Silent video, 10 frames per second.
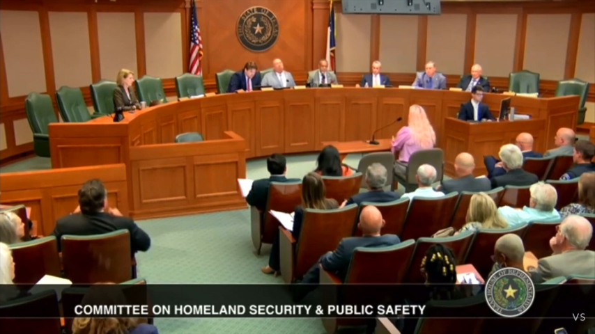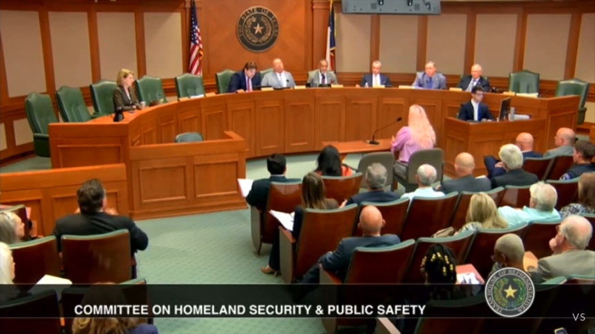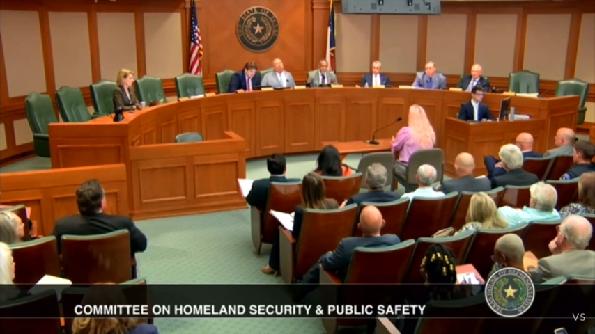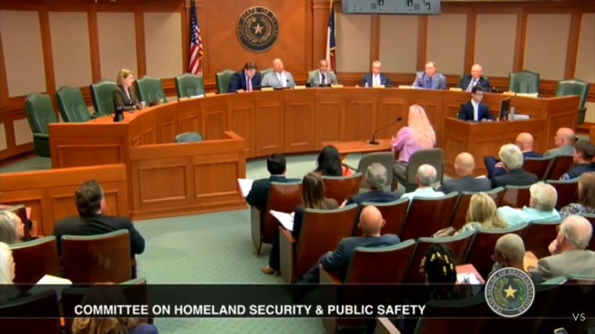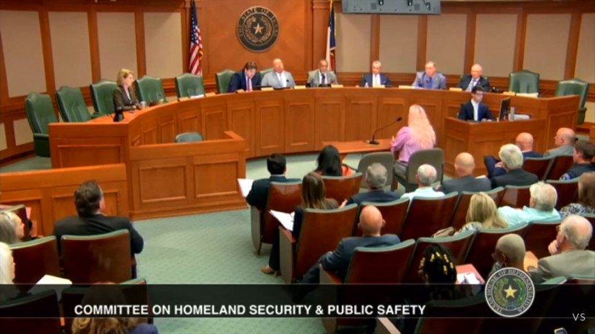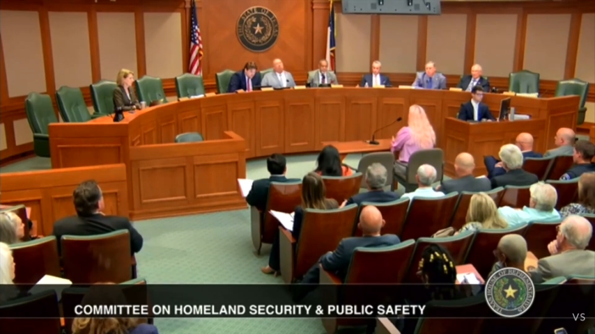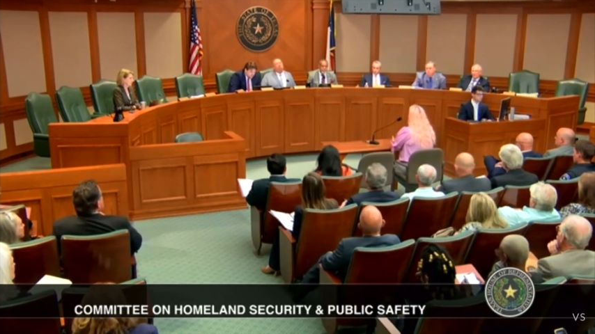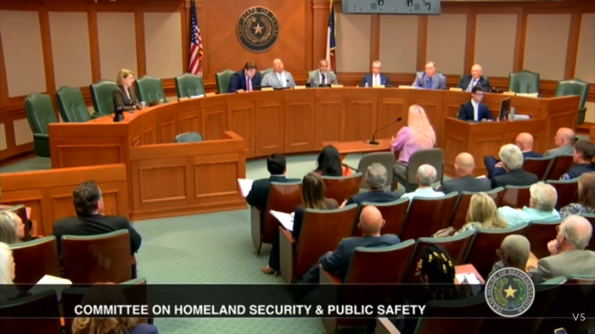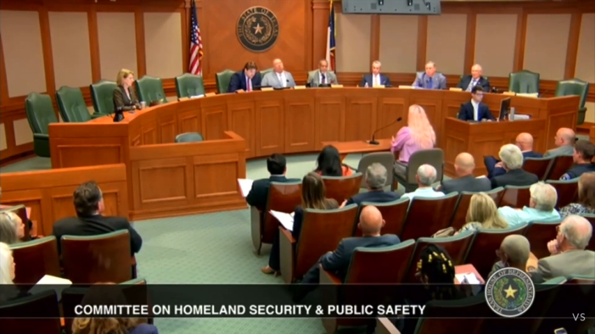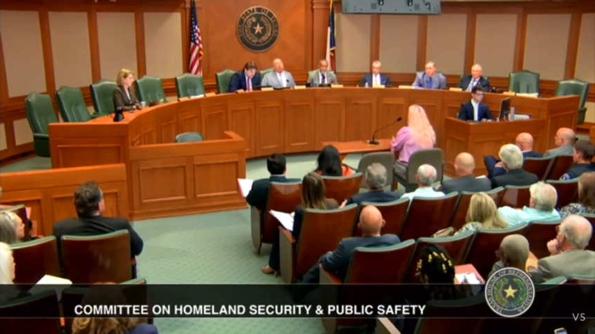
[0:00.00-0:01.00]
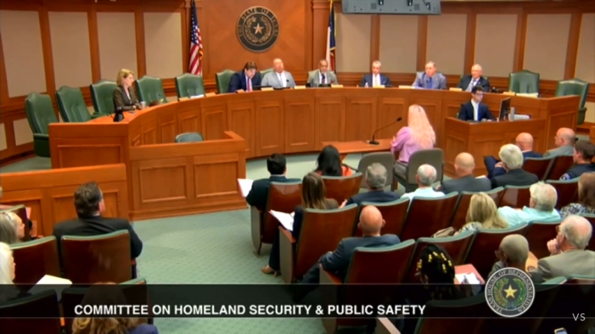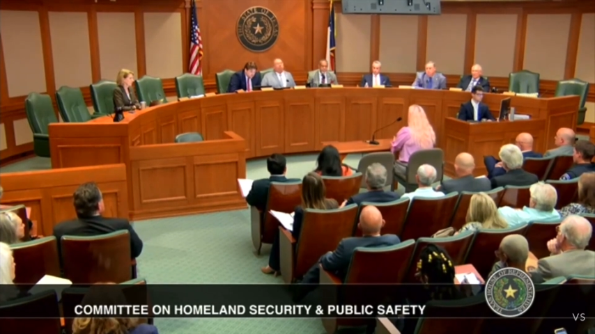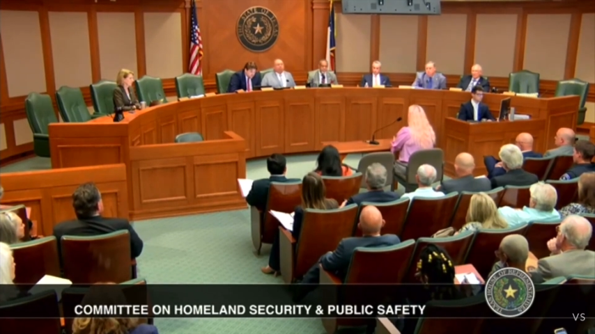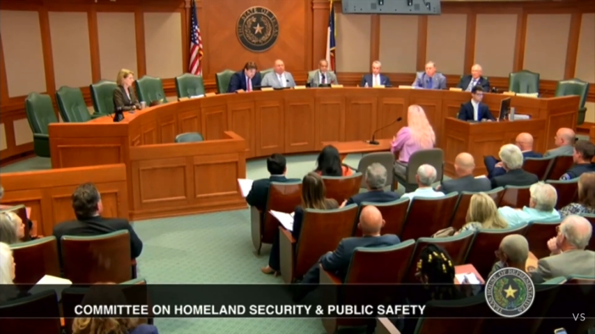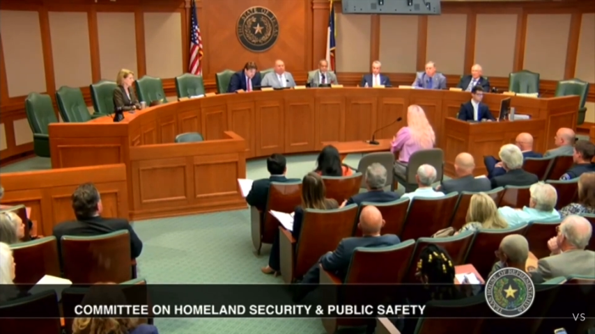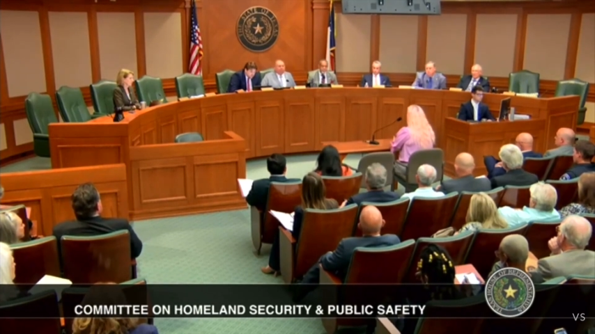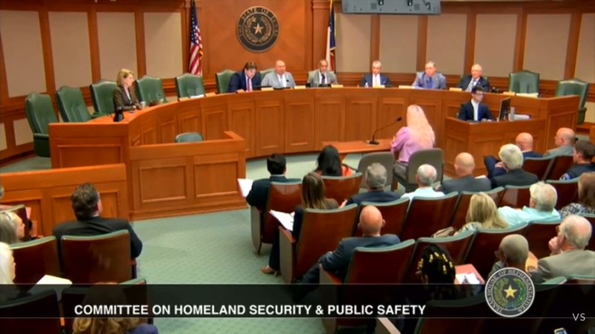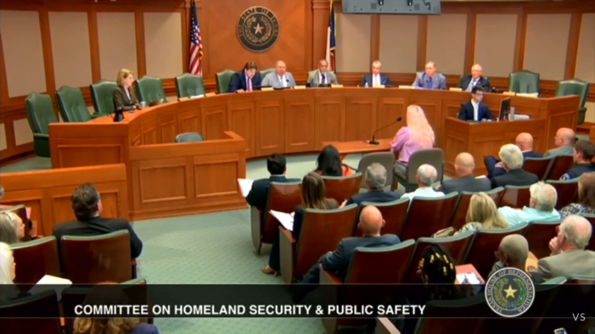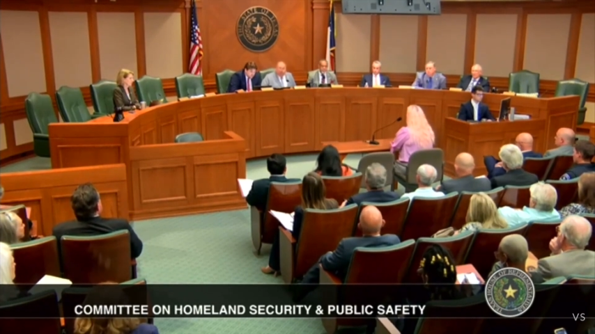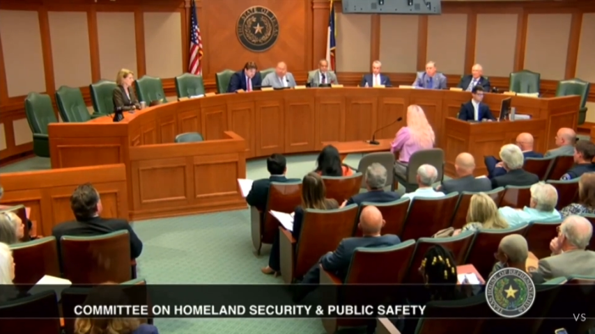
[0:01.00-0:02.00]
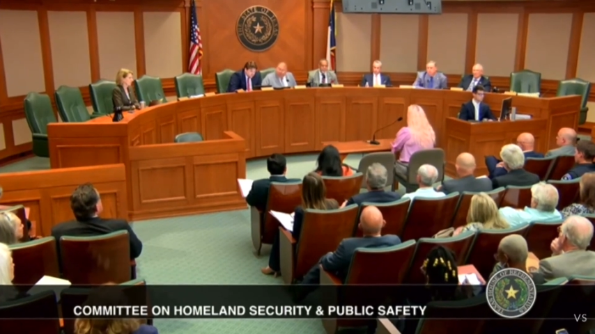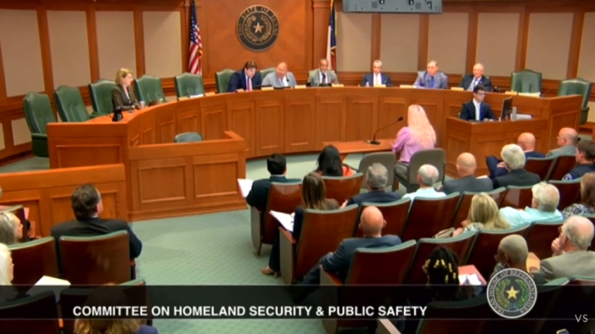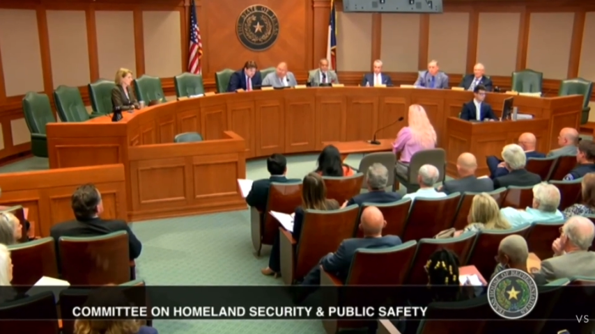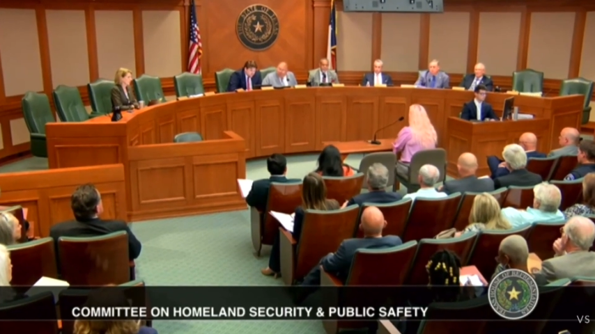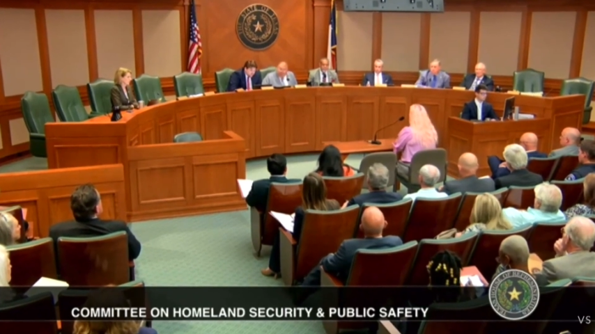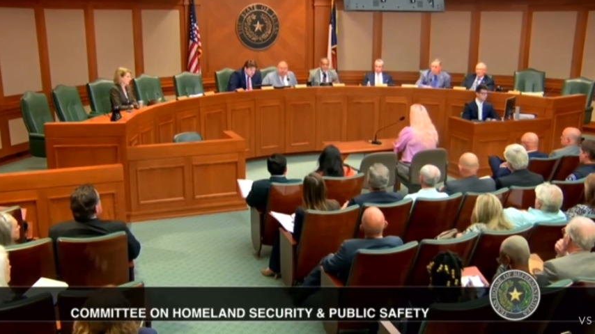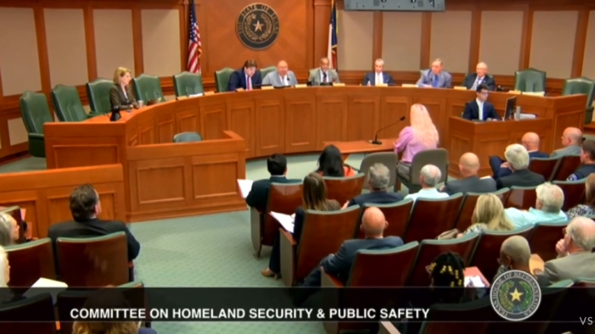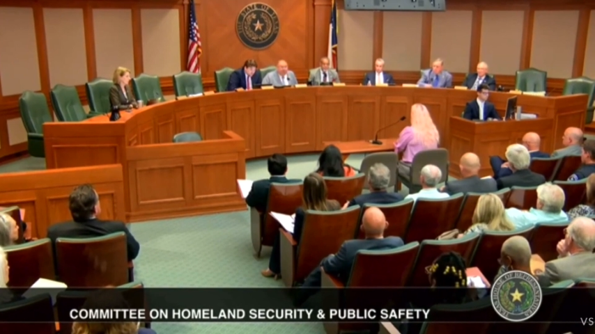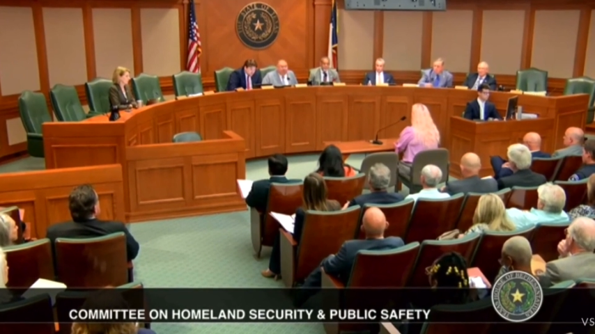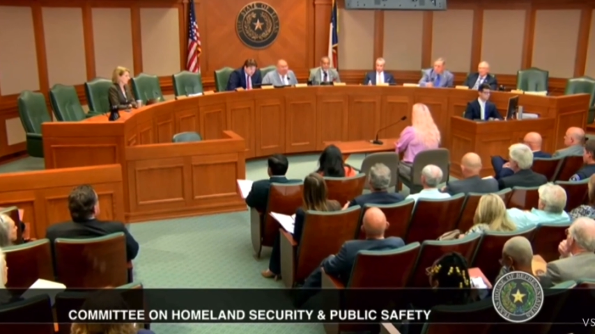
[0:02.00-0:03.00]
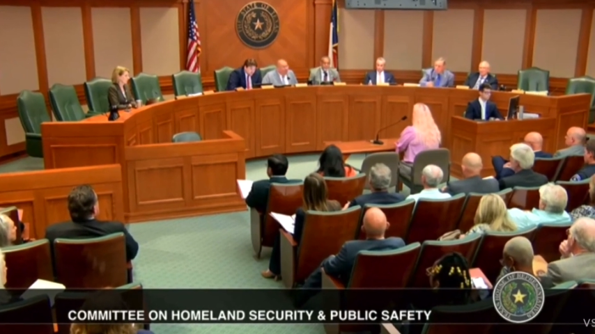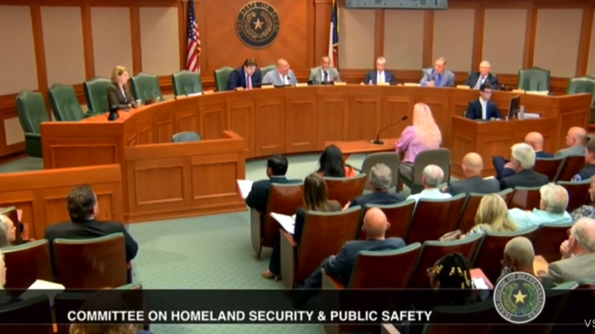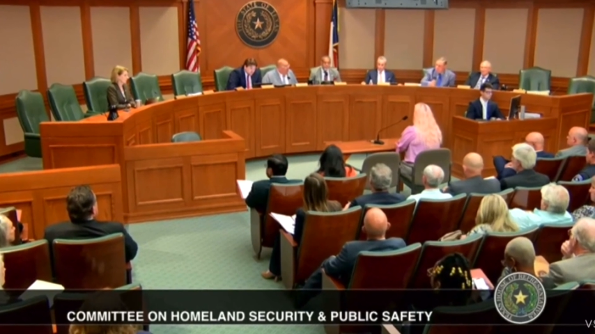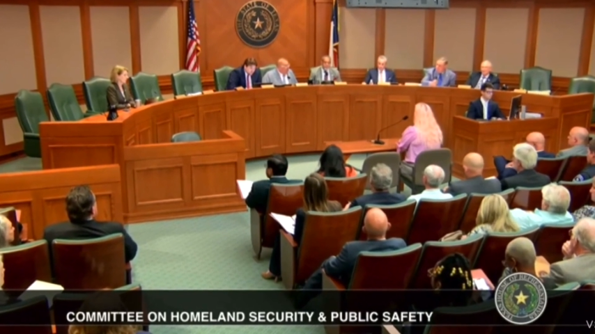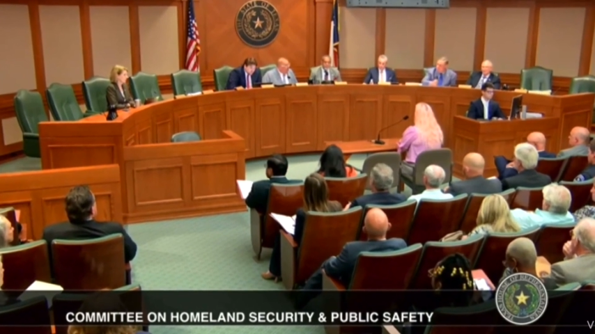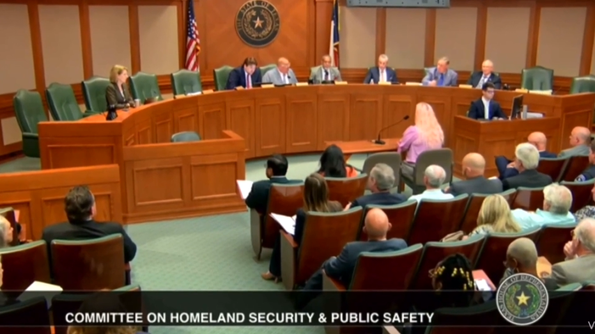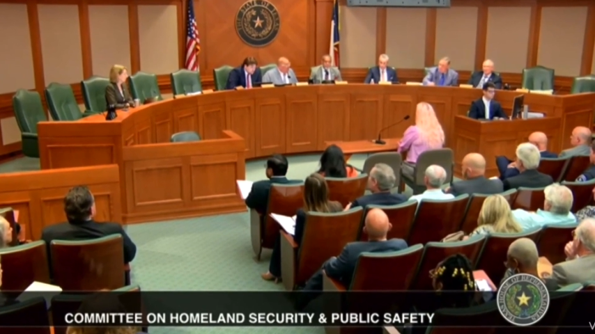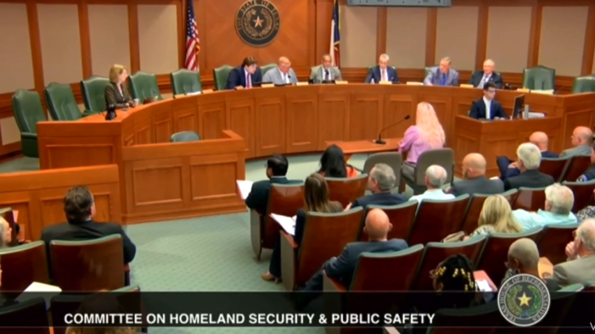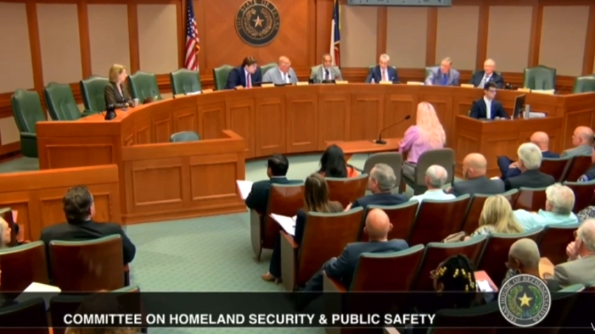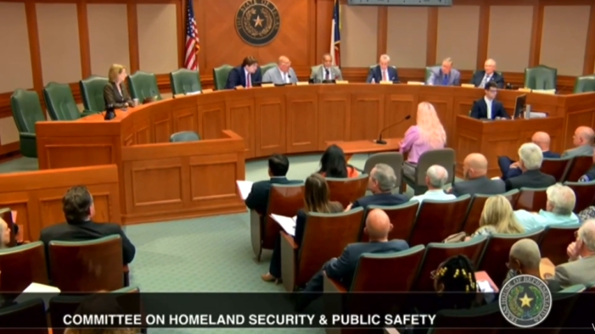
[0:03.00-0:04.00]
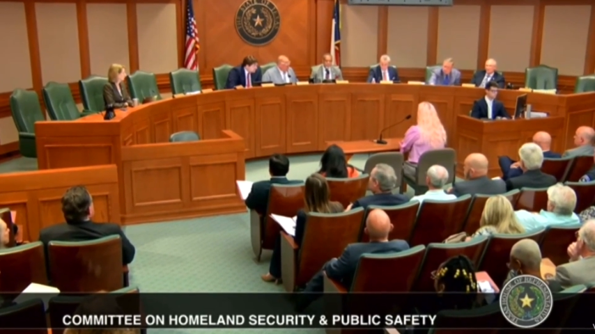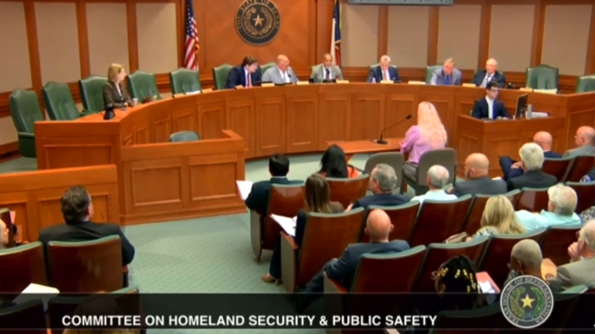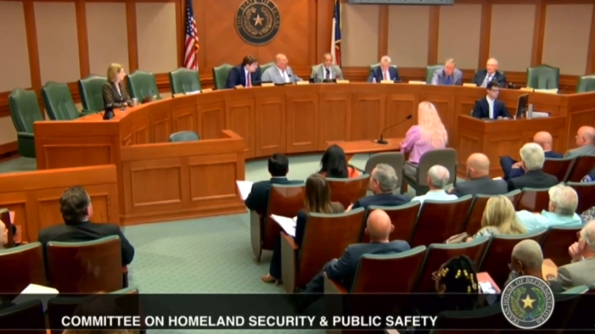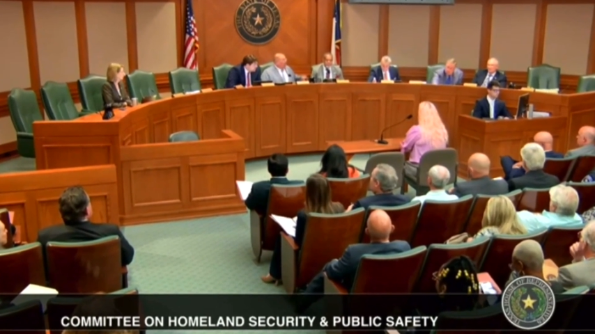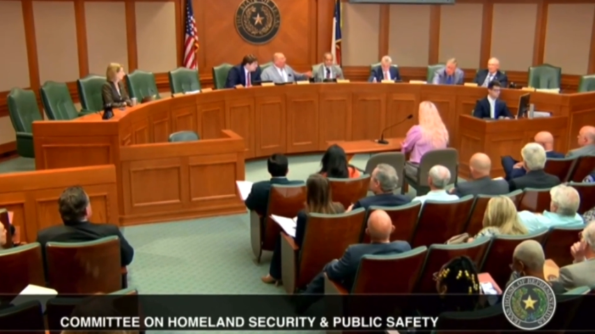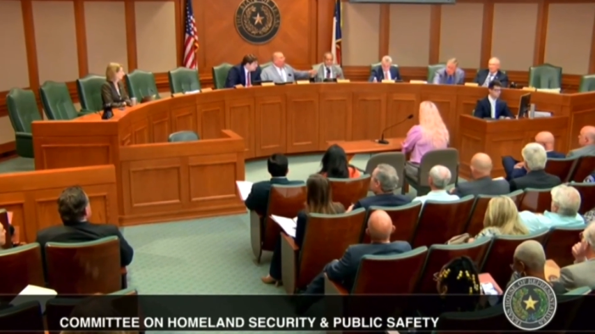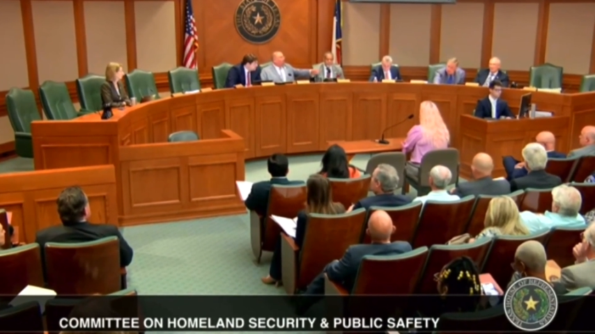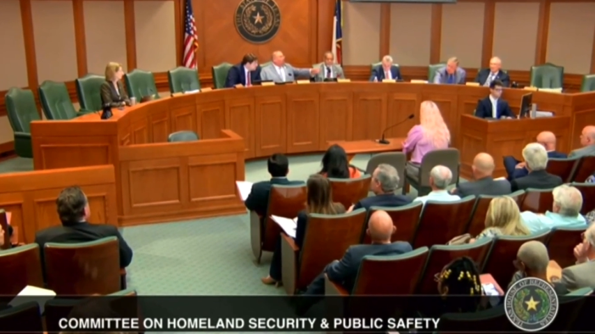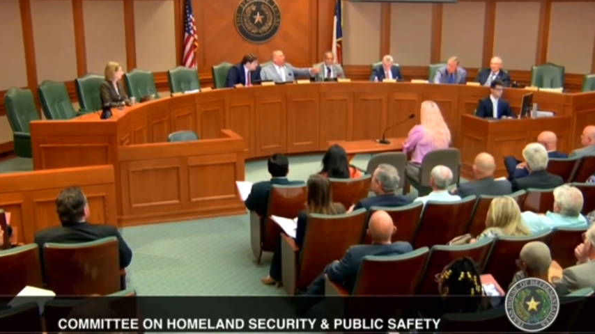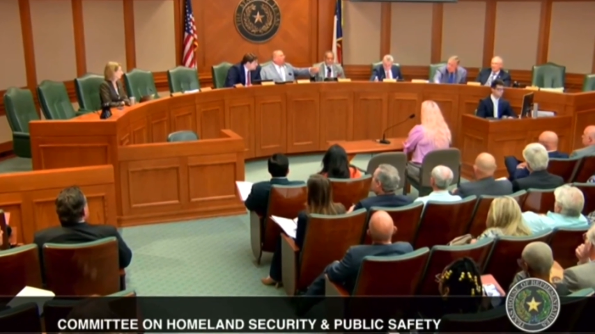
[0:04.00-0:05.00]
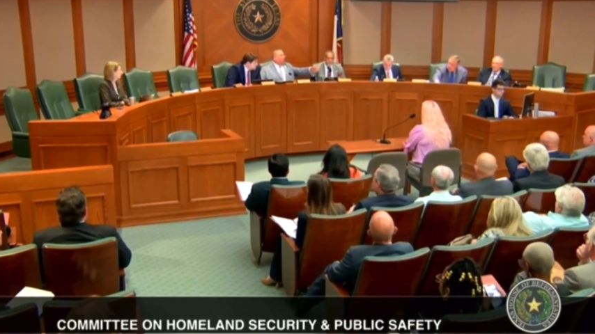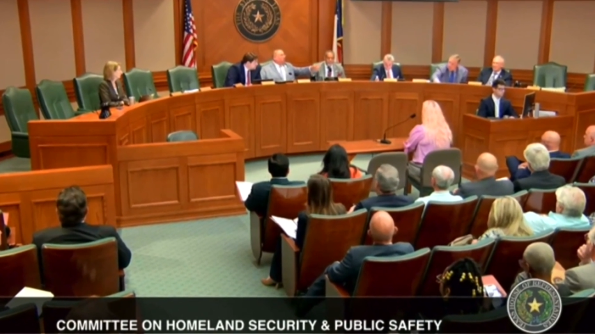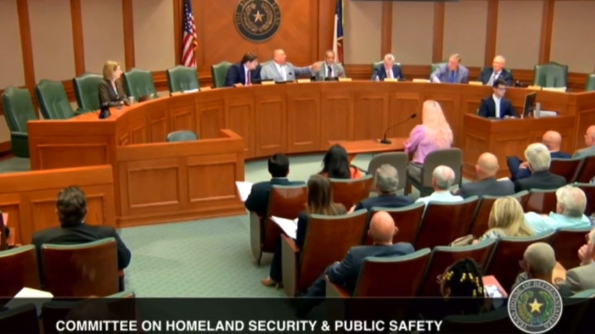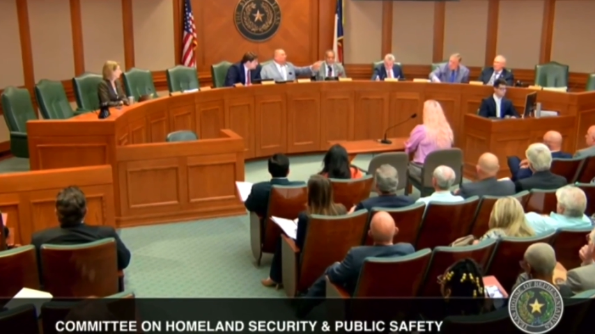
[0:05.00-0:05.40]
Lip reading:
No face is visible, so there are no lips to read.